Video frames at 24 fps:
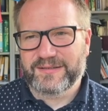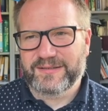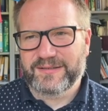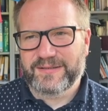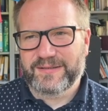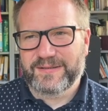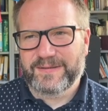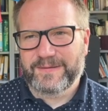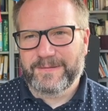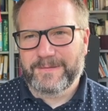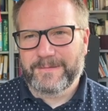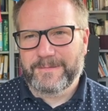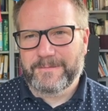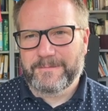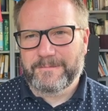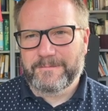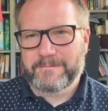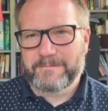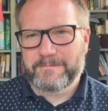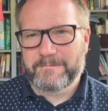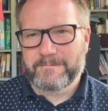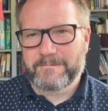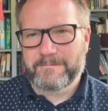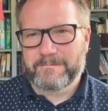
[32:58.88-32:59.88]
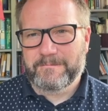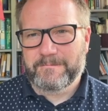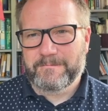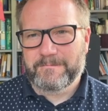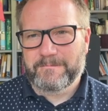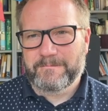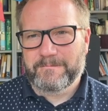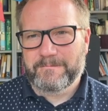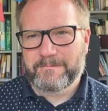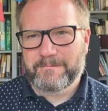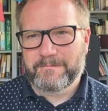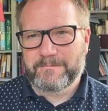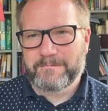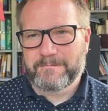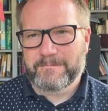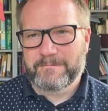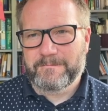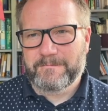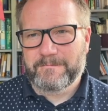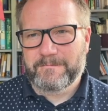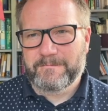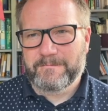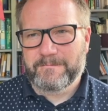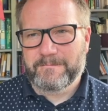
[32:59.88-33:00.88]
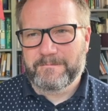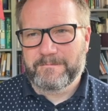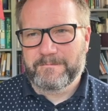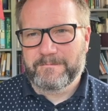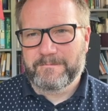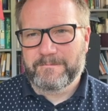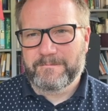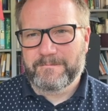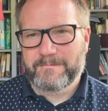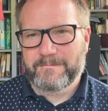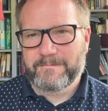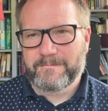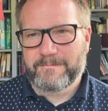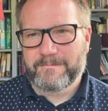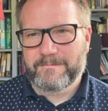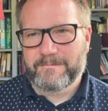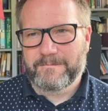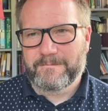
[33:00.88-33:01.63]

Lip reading: (no one is talking)